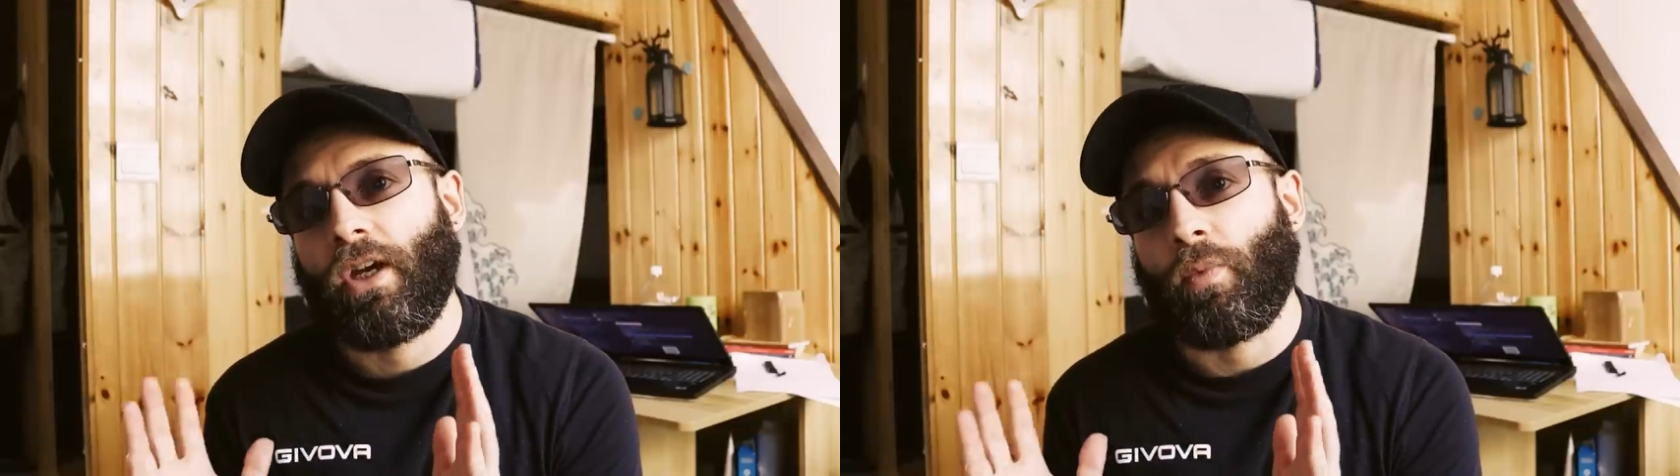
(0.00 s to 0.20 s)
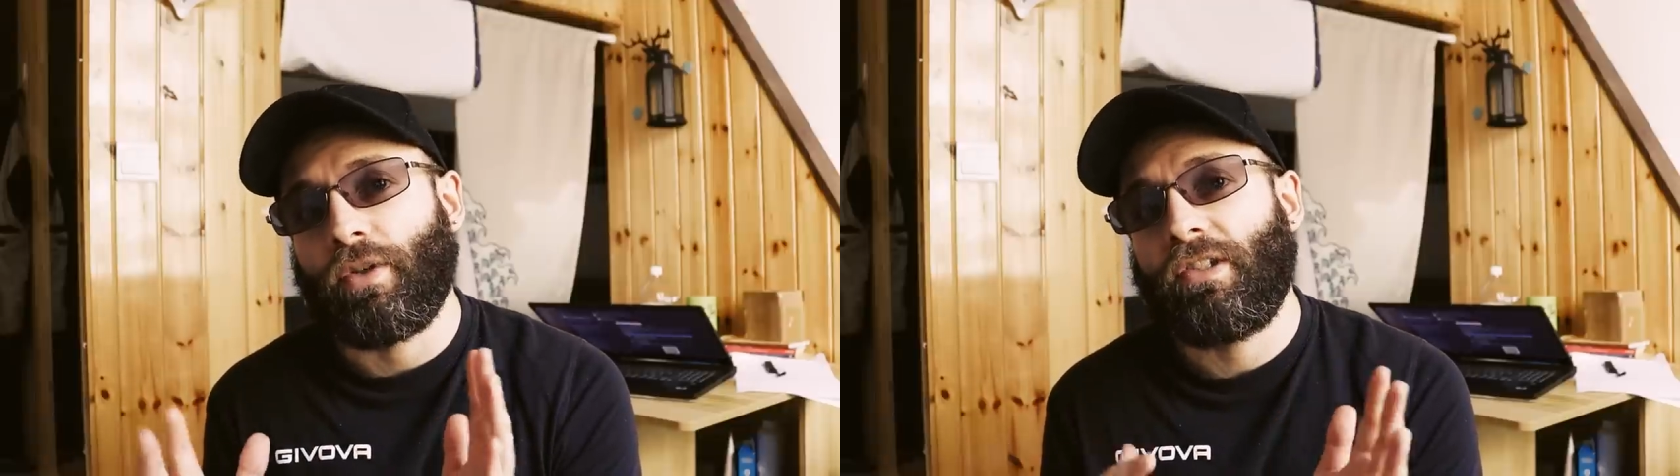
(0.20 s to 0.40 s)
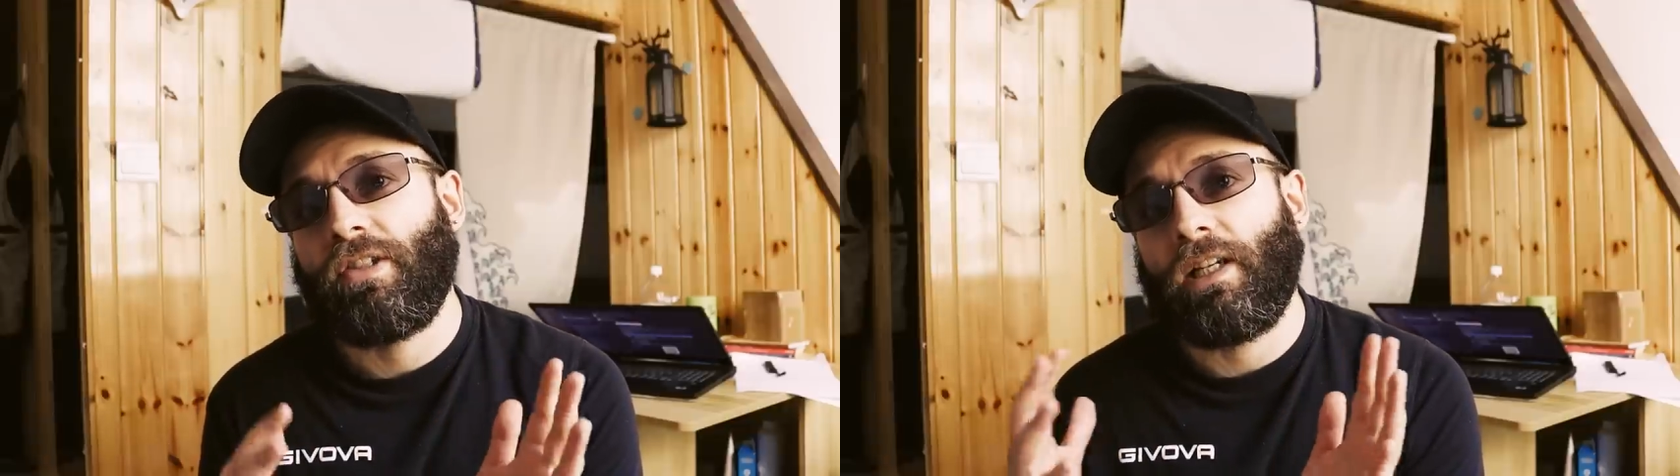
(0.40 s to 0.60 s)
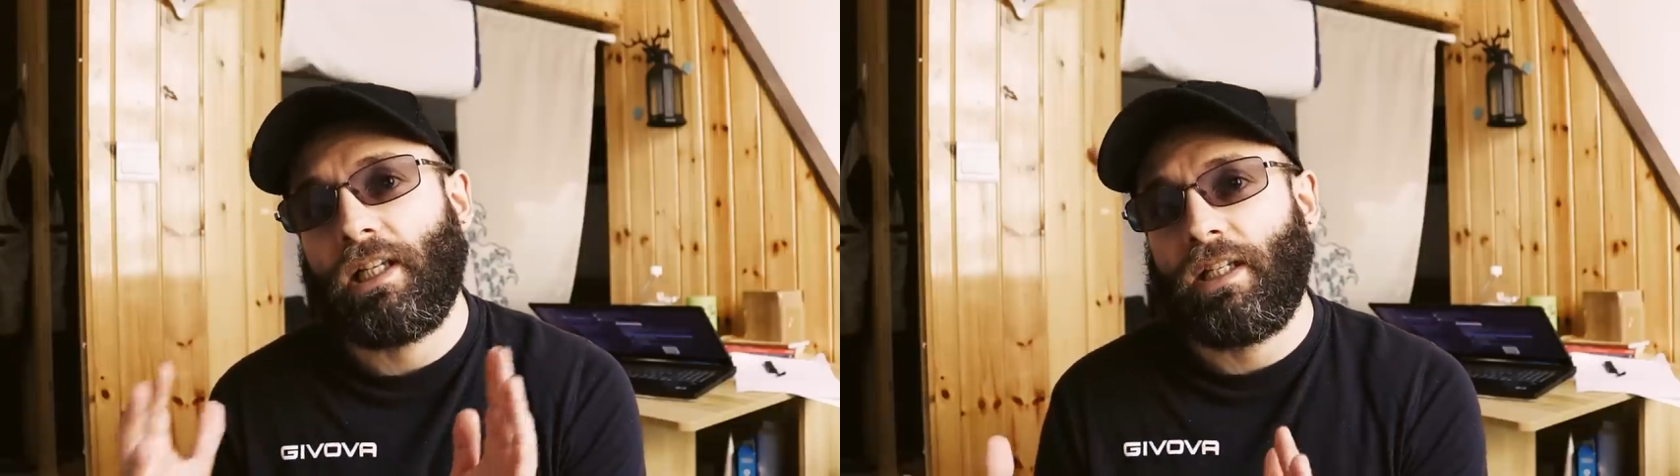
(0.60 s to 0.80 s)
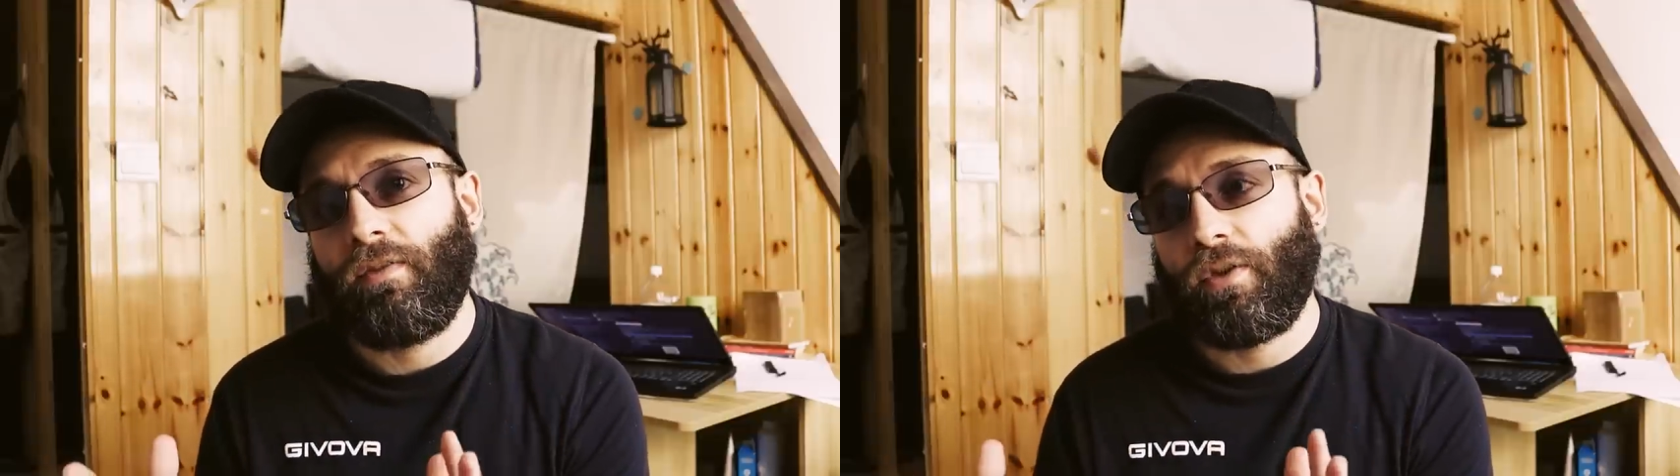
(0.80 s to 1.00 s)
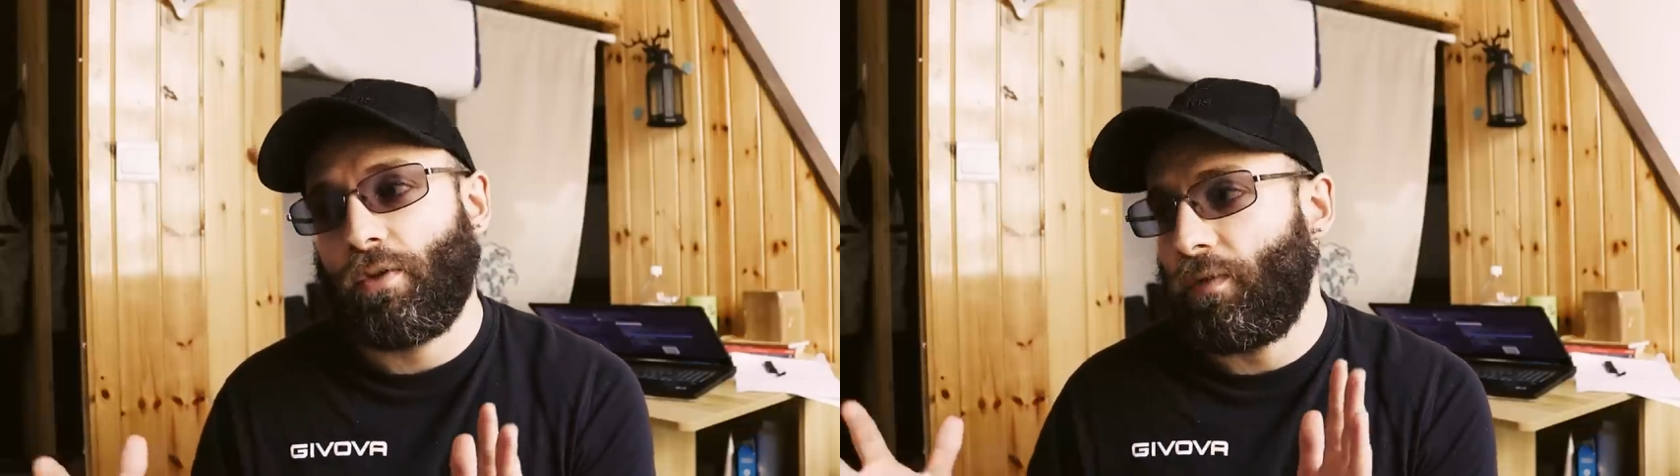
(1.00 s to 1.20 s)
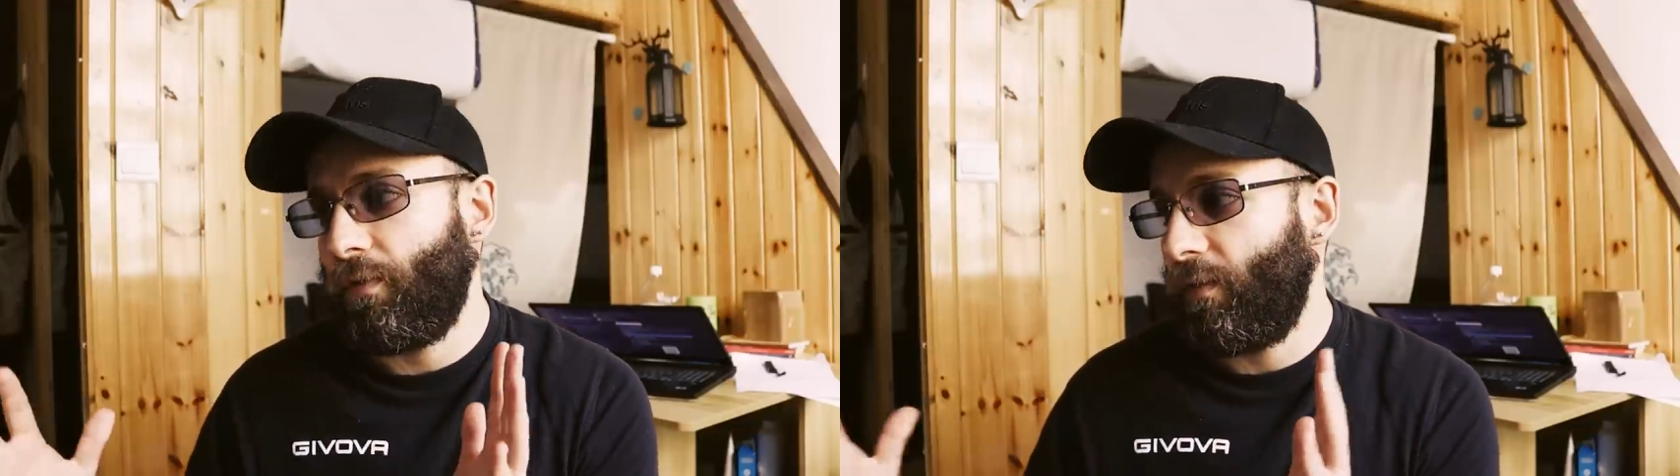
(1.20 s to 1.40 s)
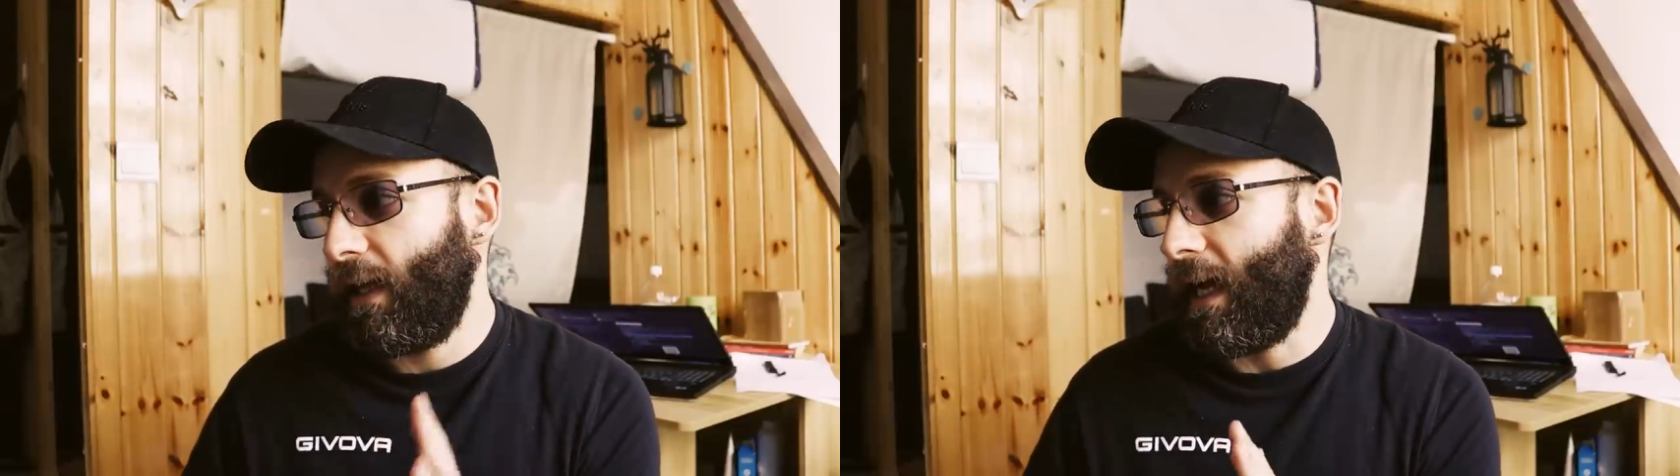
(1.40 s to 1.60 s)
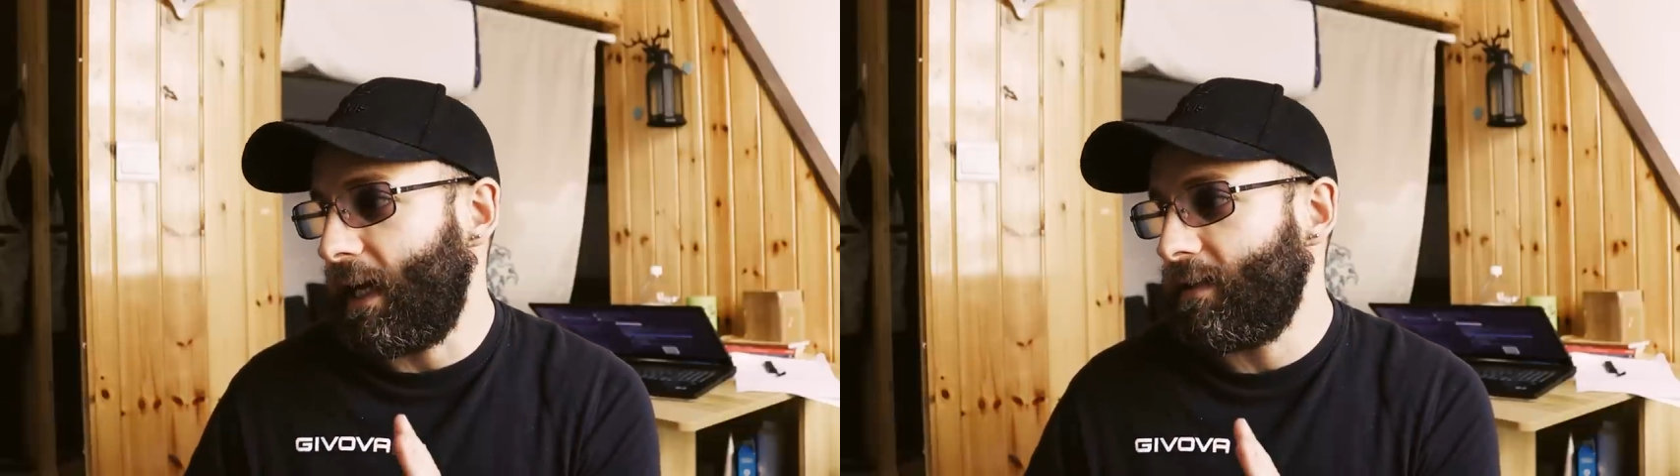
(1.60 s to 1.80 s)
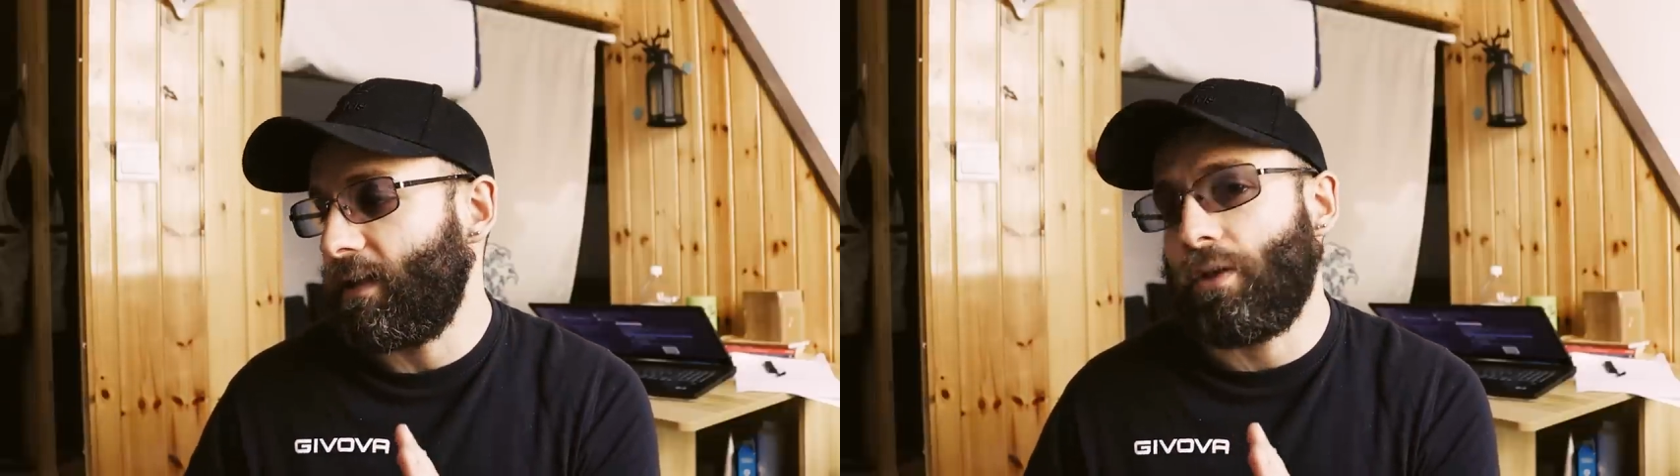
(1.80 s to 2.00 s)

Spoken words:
once you leave your flat,